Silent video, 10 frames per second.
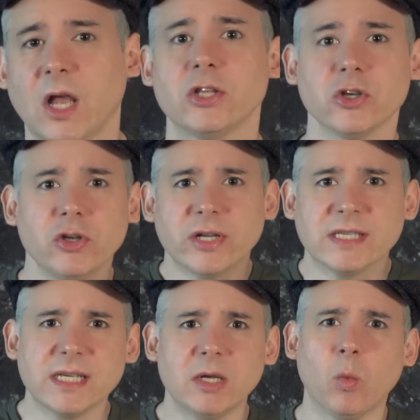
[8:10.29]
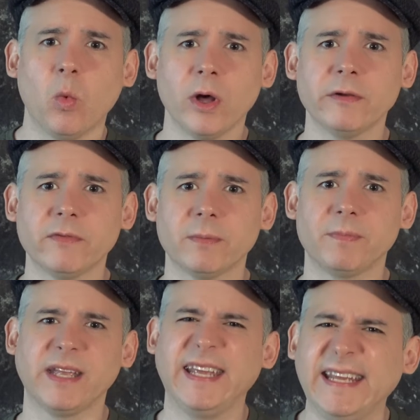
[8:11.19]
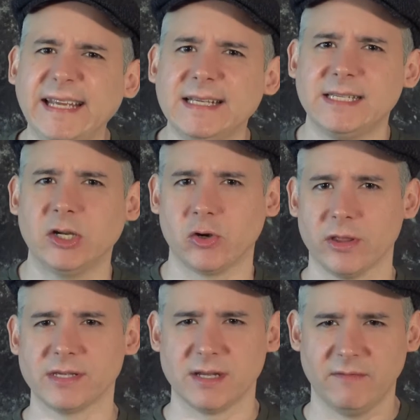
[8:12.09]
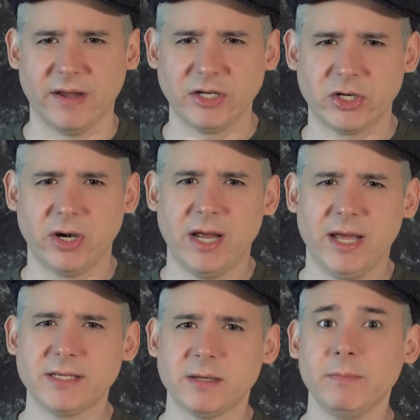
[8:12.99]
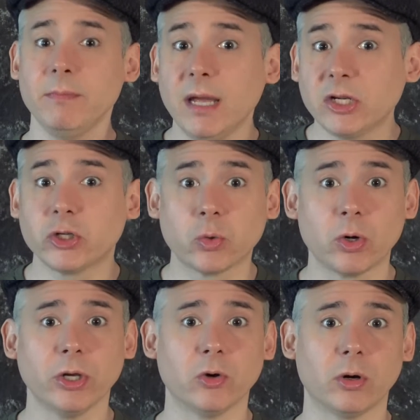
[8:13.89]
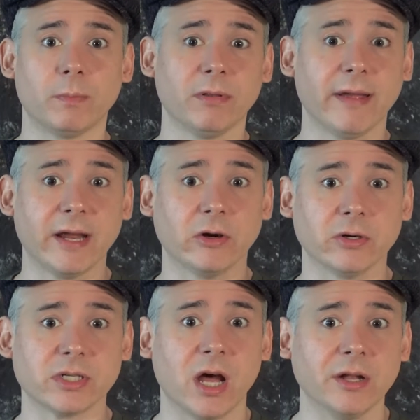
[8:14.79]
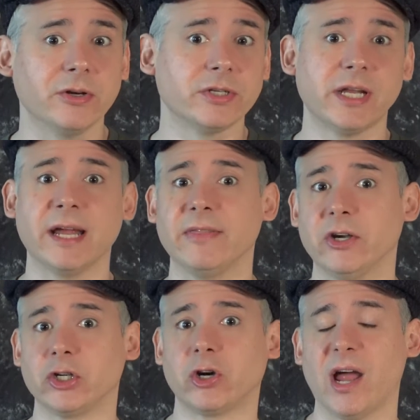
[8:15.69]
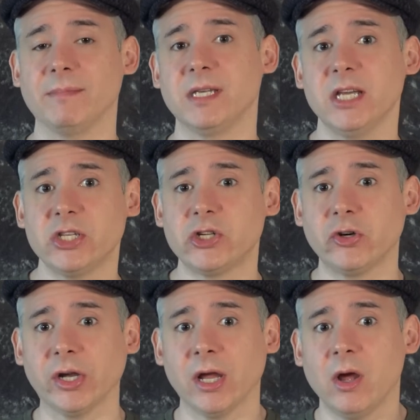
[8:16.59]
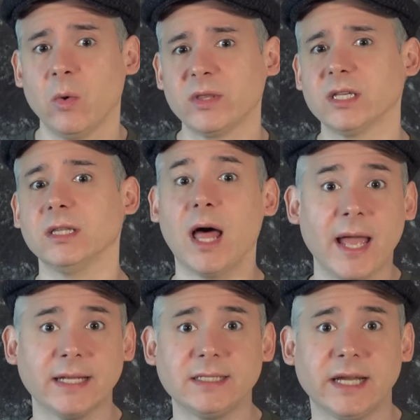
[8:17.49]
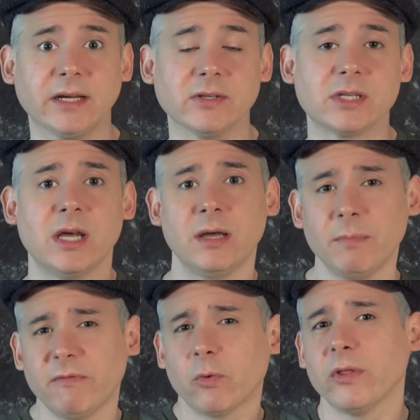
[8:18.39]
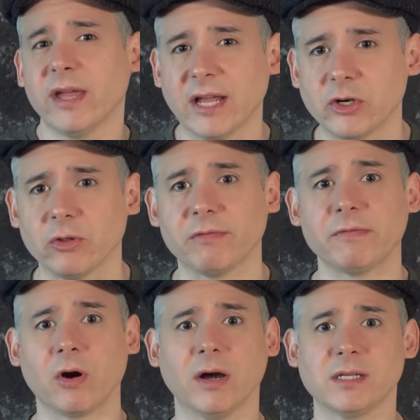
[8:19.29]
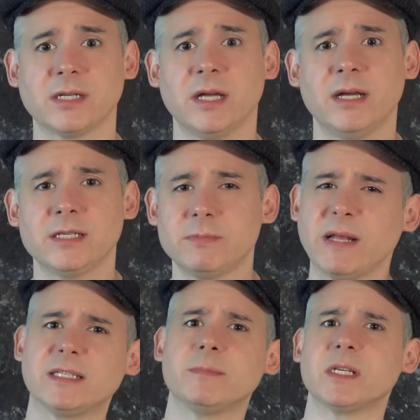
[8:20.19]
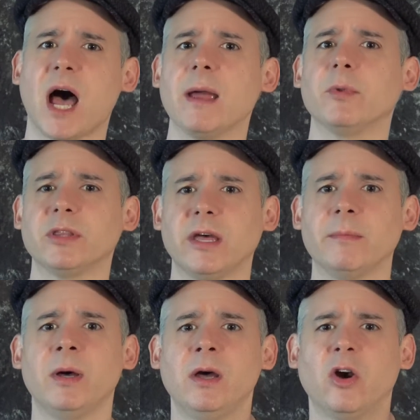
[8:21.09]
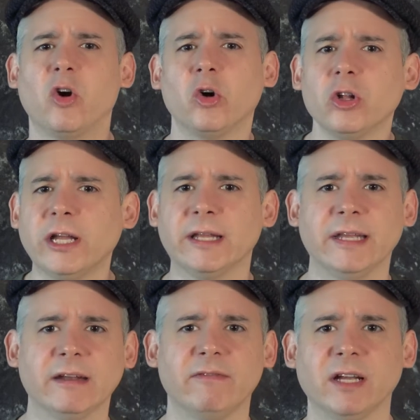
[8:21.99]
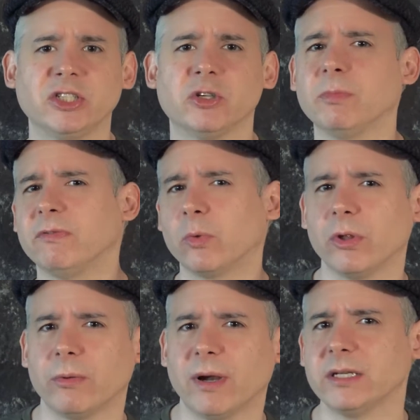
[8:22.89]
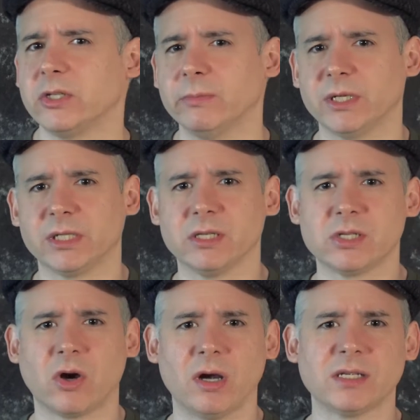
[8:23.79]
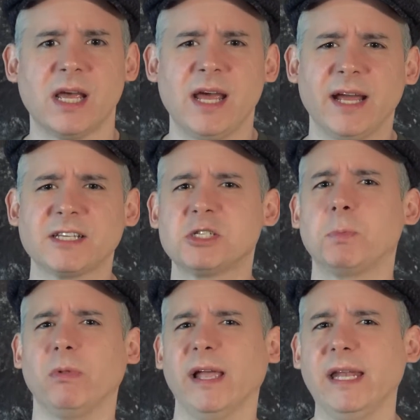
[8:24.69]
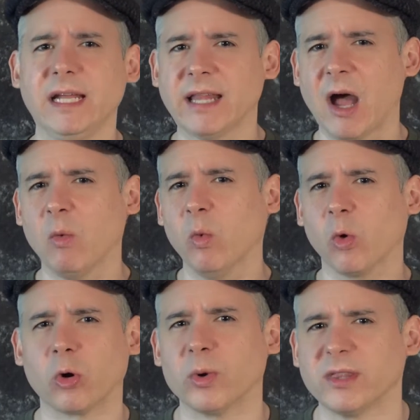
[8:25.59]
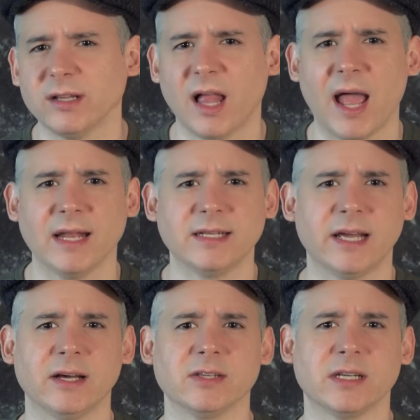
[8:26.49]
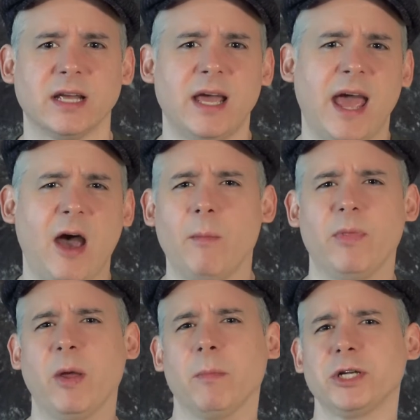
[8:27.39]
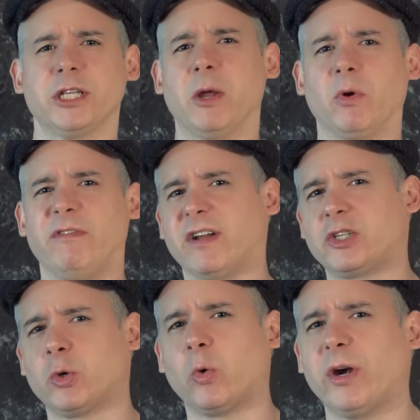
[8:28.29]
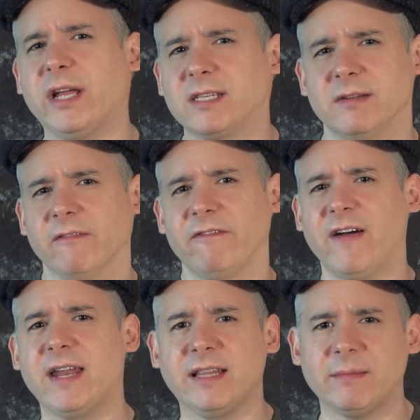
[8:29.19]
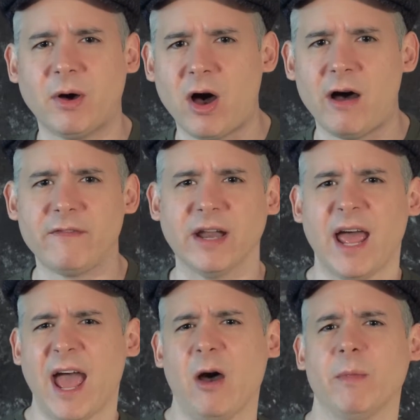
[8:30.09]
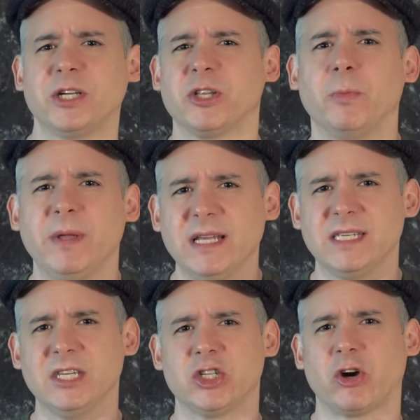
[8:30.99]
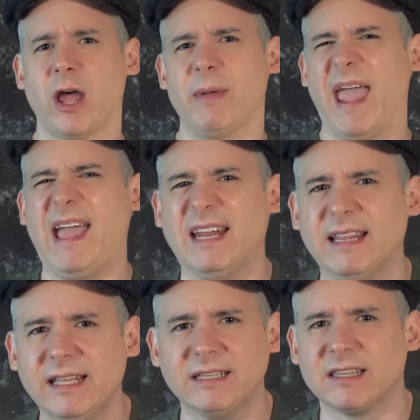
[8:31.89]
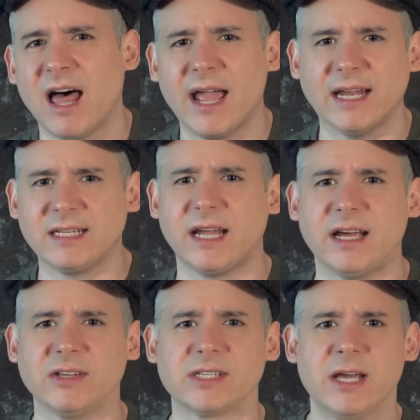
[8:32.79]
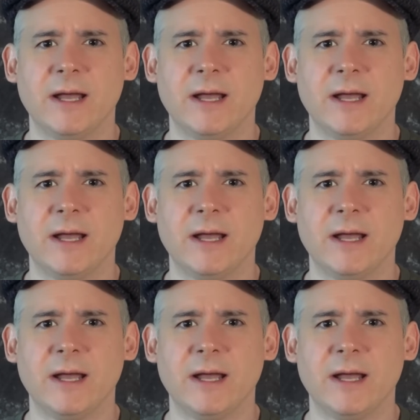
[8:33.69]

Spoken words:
So you can see one of the keys here to this adventure is to make sure your players understand their tribe's history with the Liontails before they enter the forest. Spend some time with them early in the adventure before the rescue mission starts, explaining that war with the Liontails and how much they were victorious in fighting them off and how much their PC's tribe hated these Liontails.